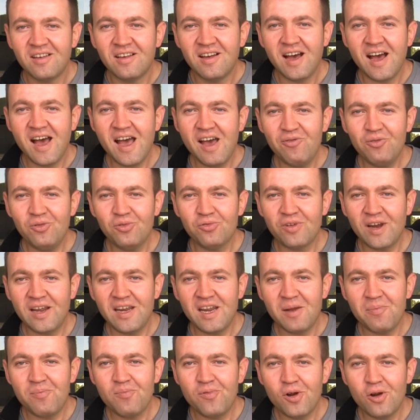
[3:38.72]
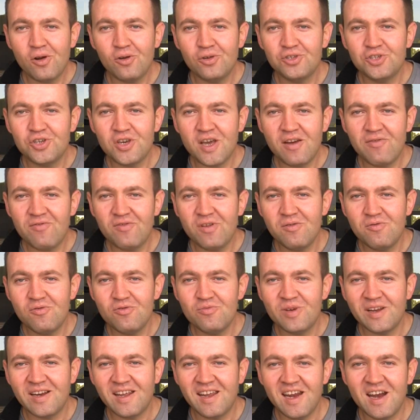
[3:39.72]
I have already approached every
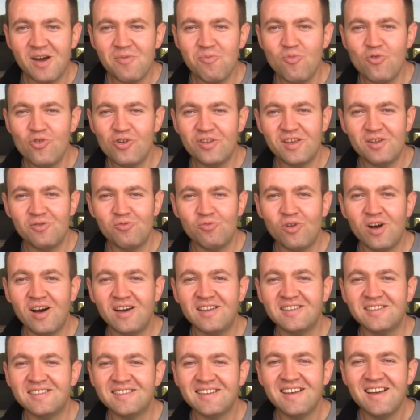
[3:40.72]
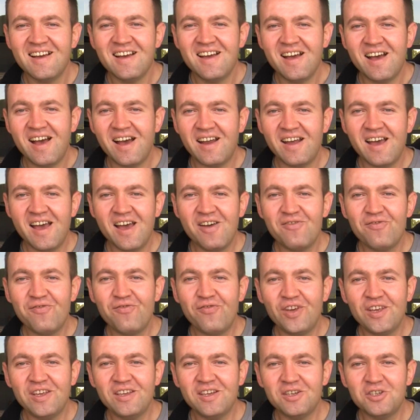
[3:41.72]
woman here more than once, and I have
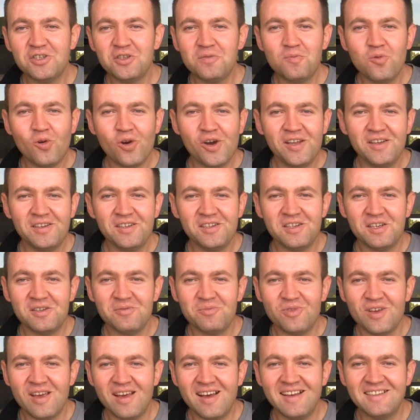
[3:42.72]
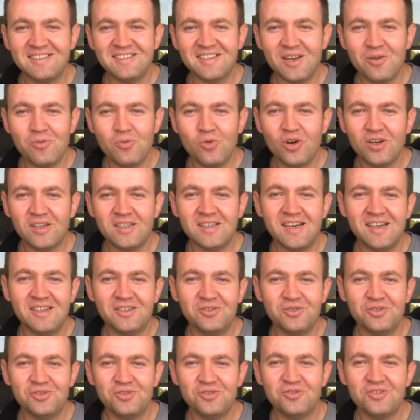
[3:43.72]
fingers pointed at me as I walk down
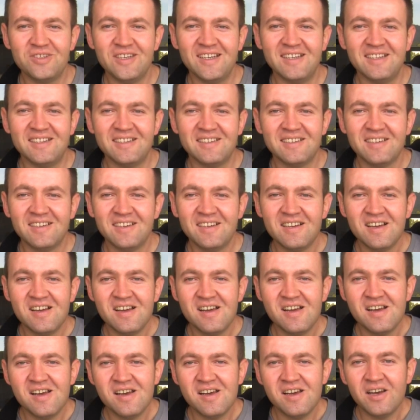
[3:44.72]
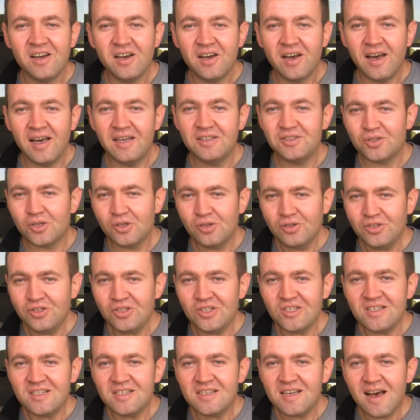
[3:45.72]
the street. It's
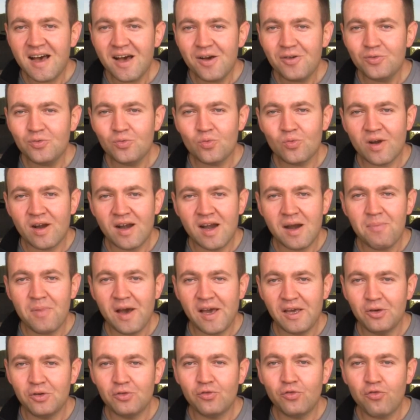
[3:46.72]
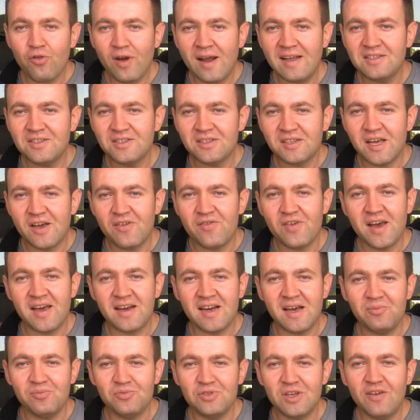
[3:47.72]
also a town where my good friends live and
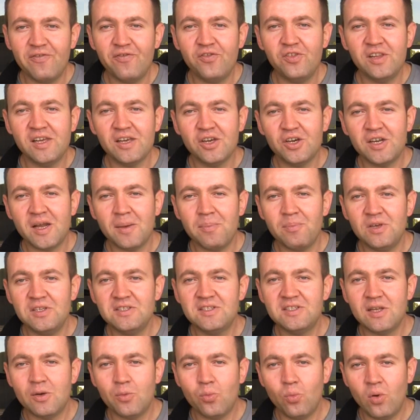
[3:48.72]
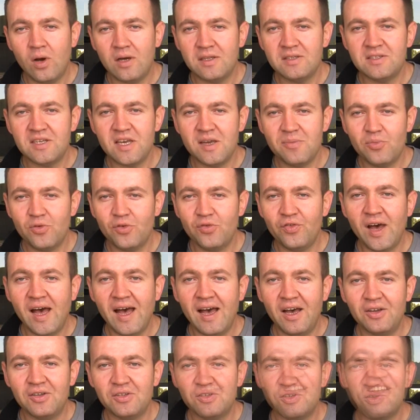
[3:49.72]
I'm definitely gonna miss them once I move out.